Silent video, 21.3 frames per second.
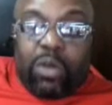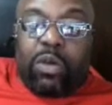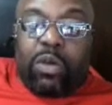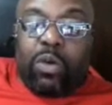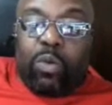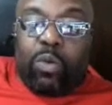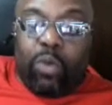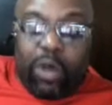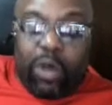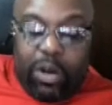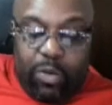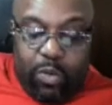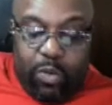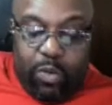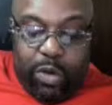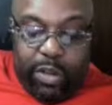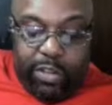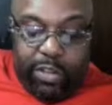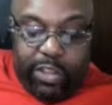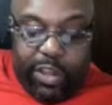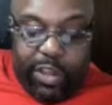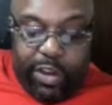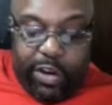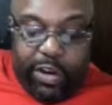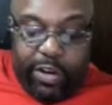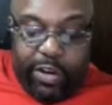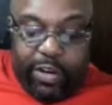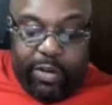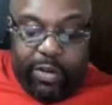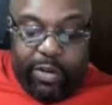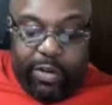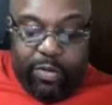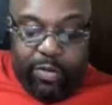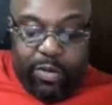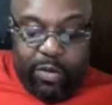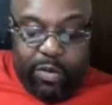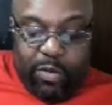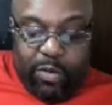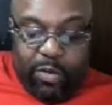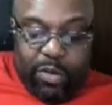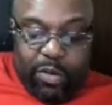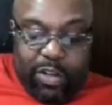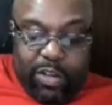1 1/3
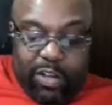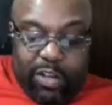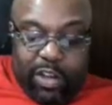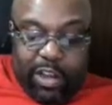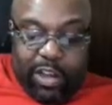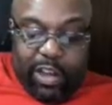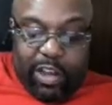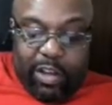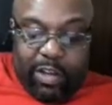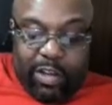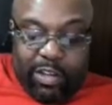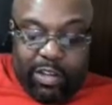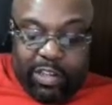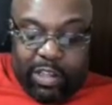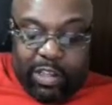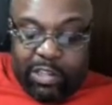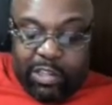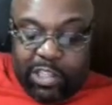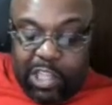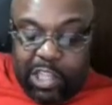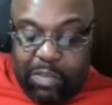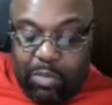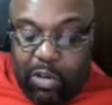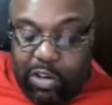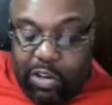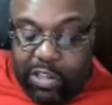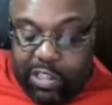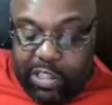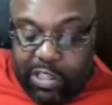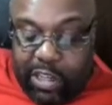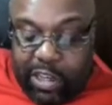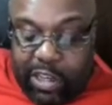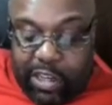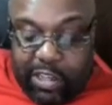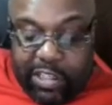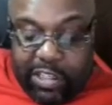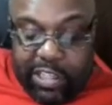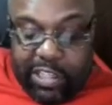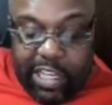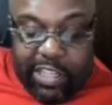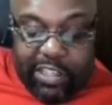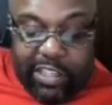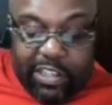CMOS
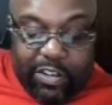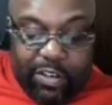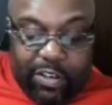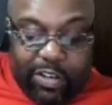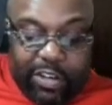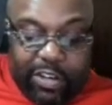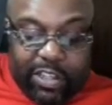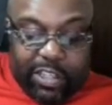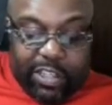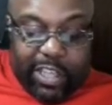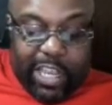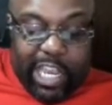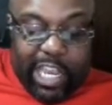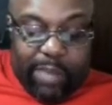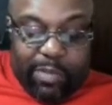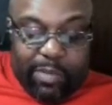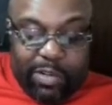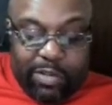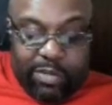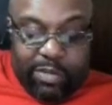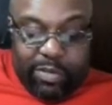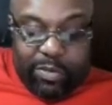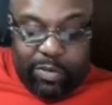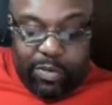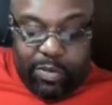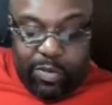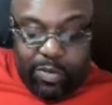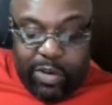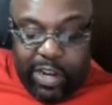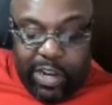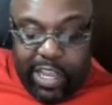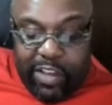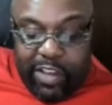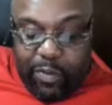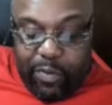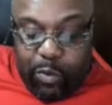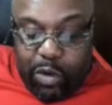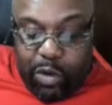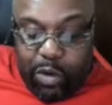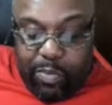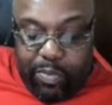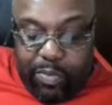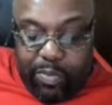sensor on this camera with an
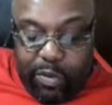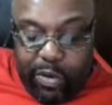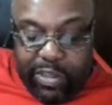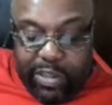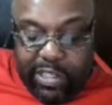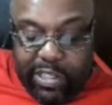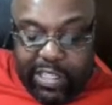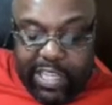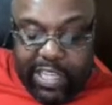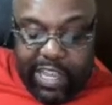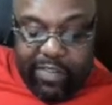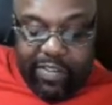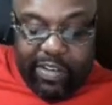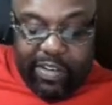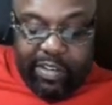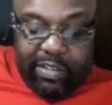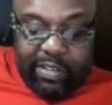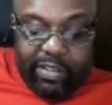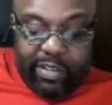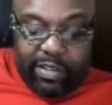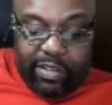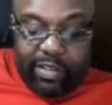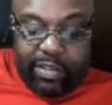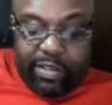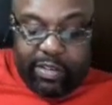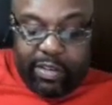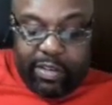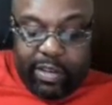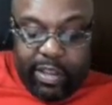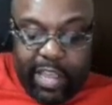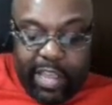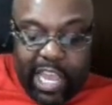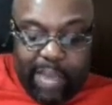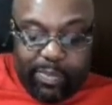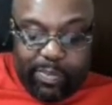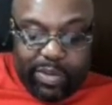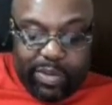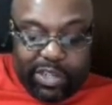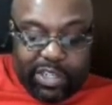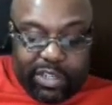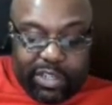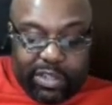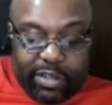f1.7
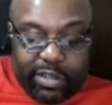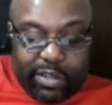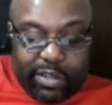aperture.